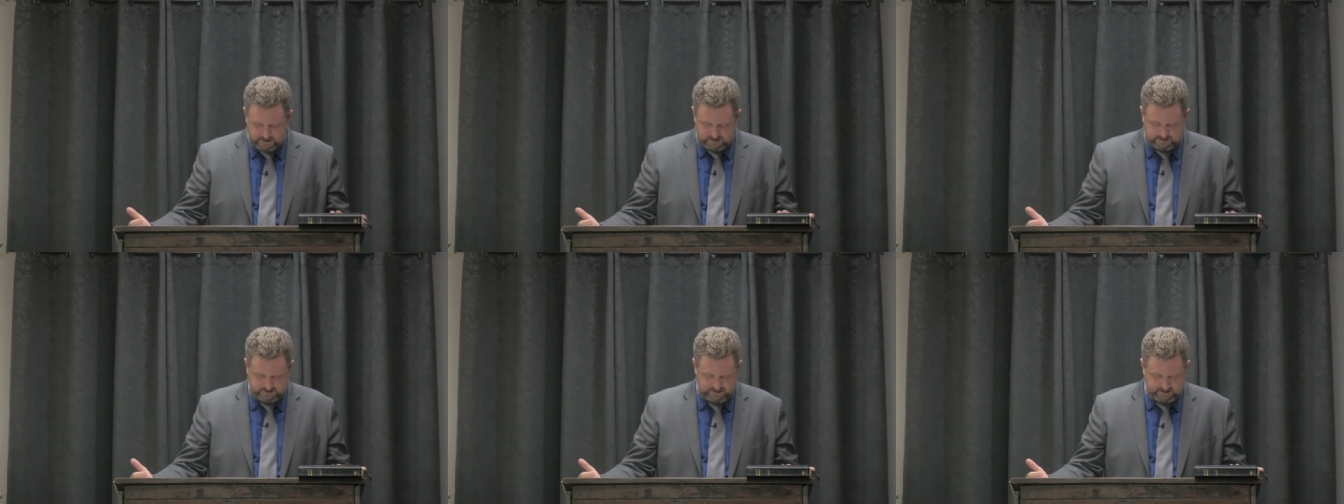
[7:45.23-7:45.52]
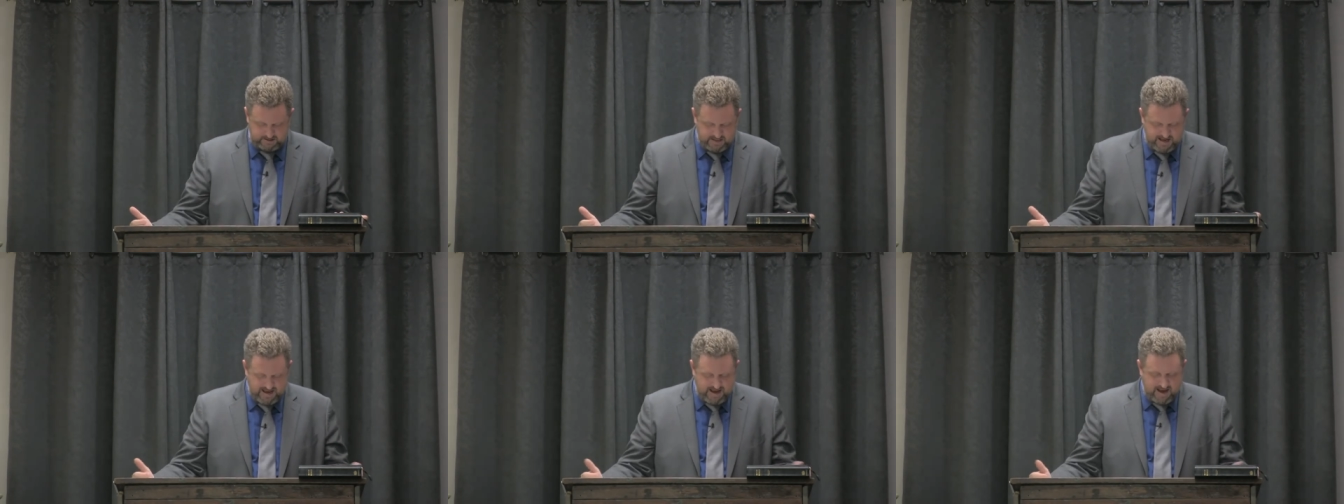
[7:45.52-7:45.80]
It
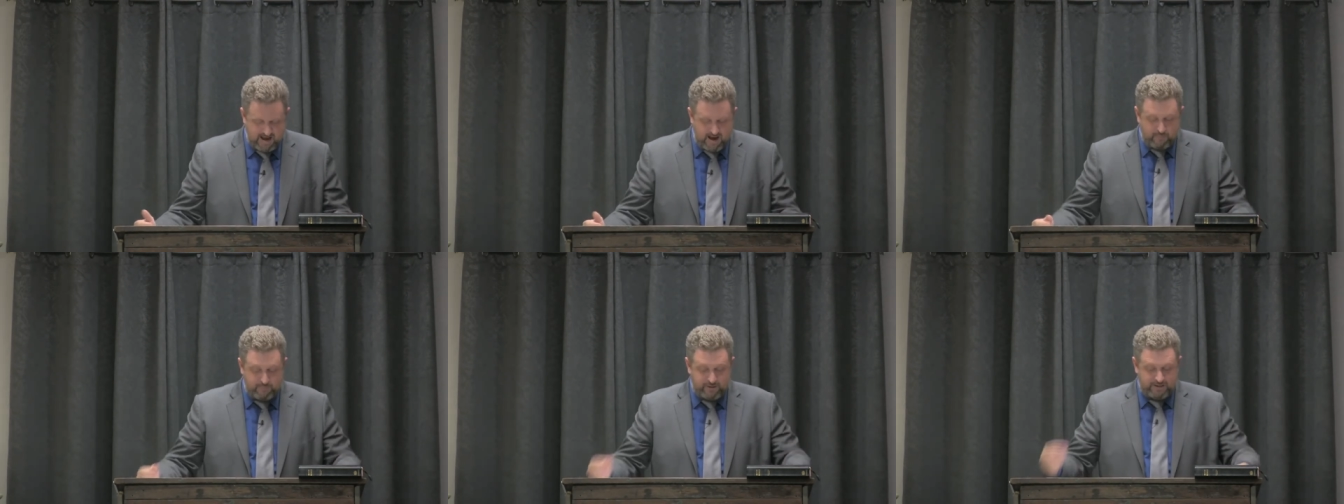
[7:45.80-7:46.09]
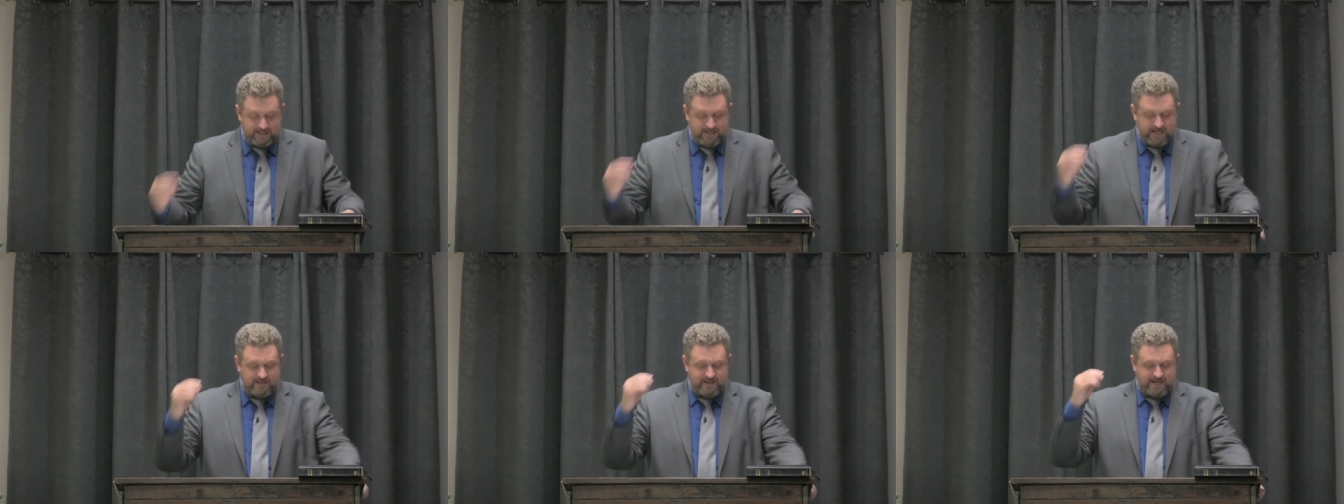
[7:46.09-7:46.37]
says,
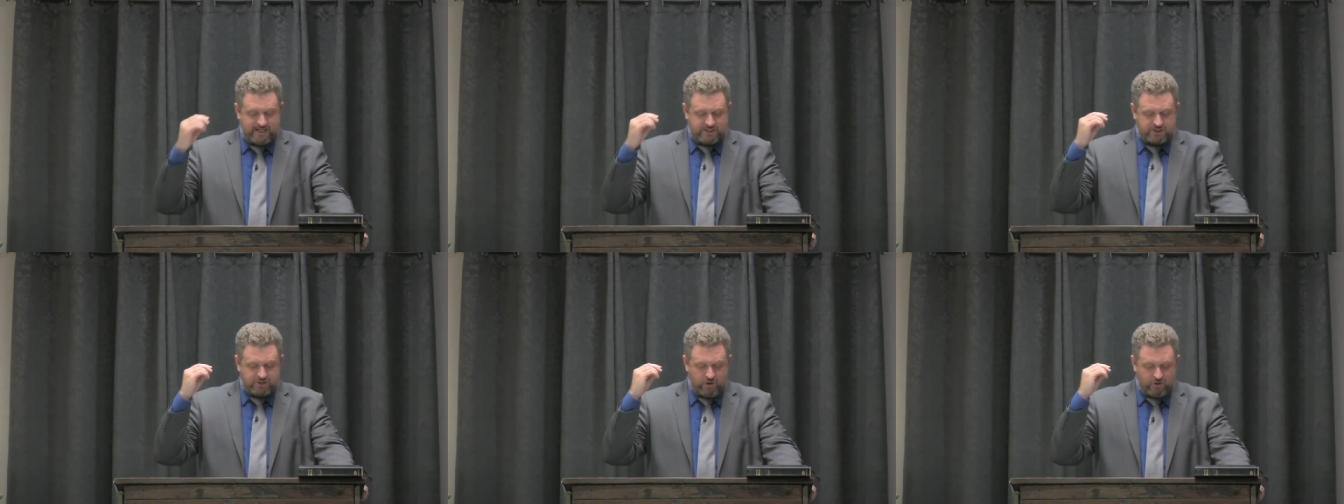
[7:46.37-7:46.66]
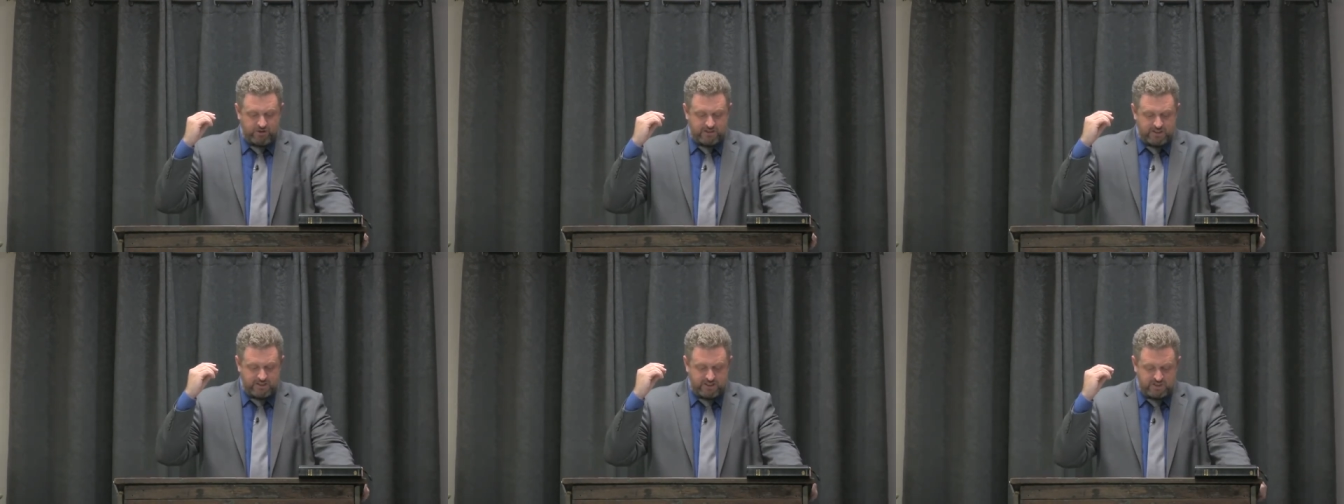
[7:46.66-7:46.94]
but he that
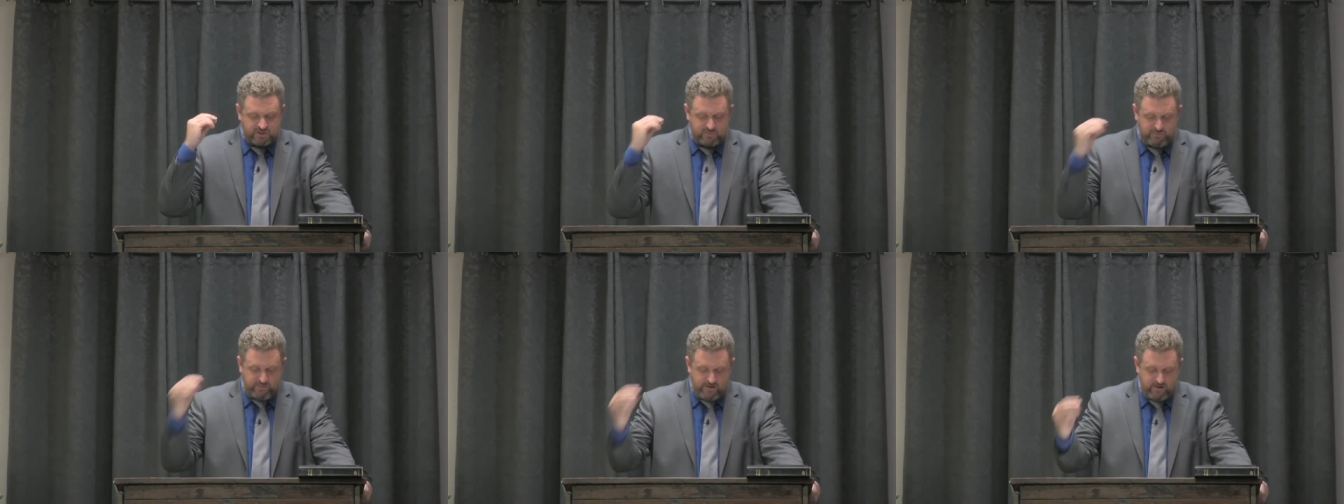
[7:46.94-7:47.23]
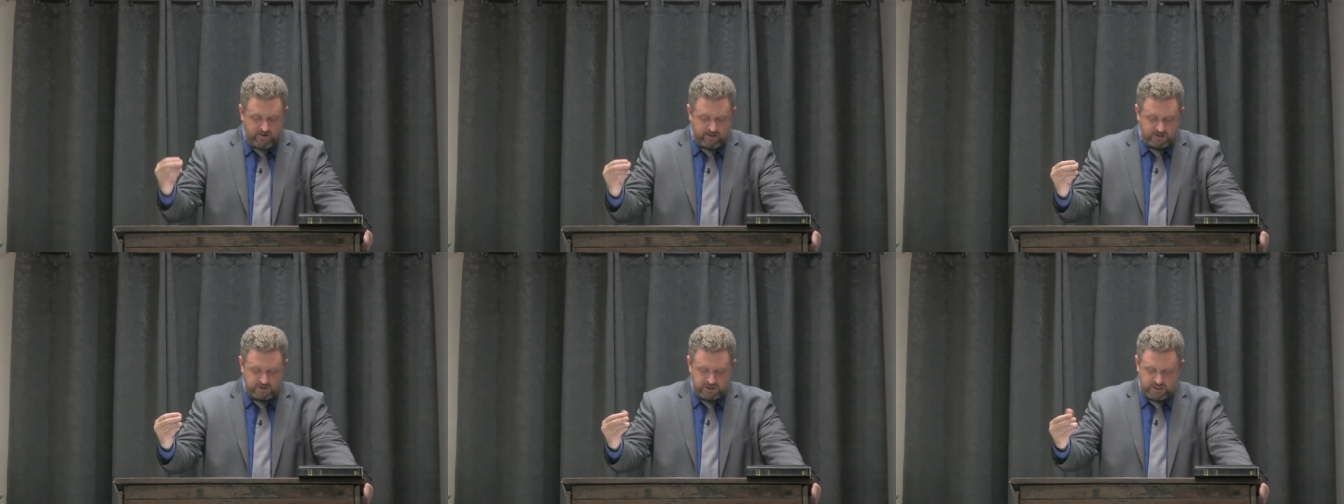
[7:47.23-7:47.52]
soweth to the
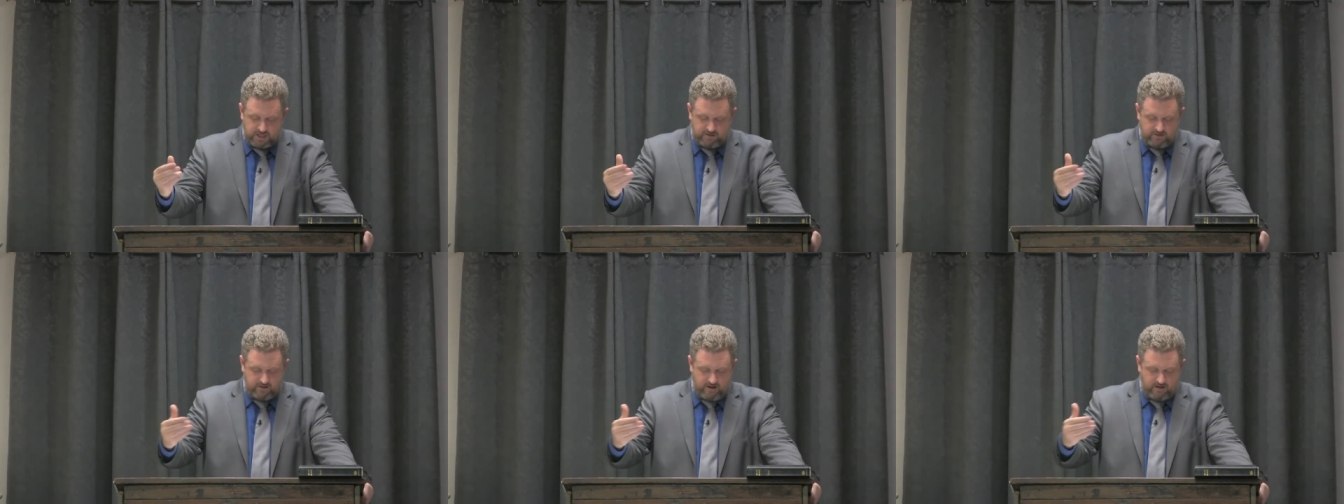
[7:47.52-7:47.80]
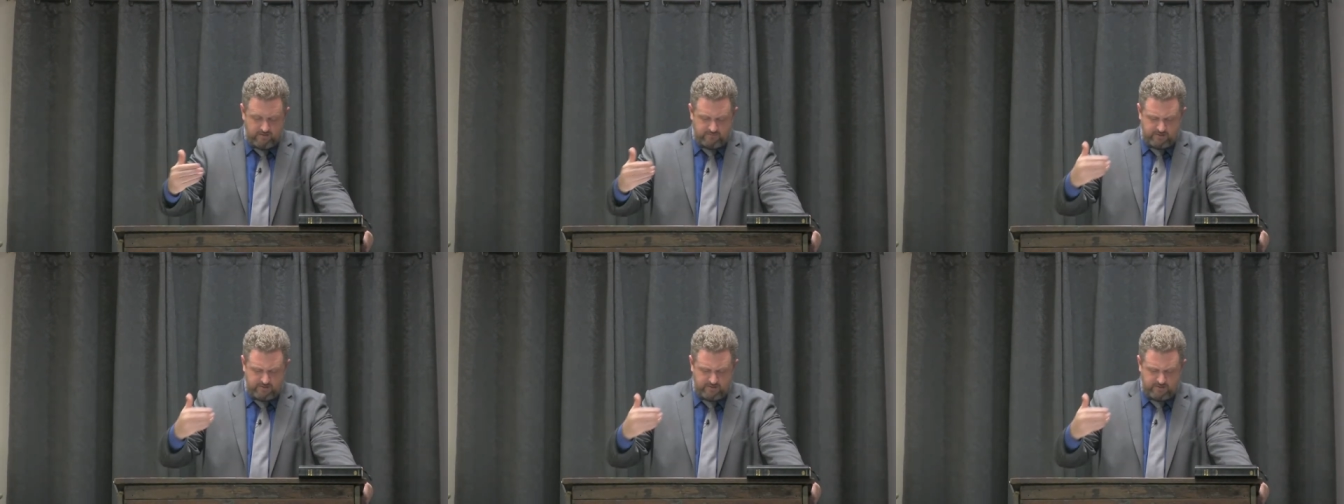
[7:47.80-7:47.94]
Spirit shall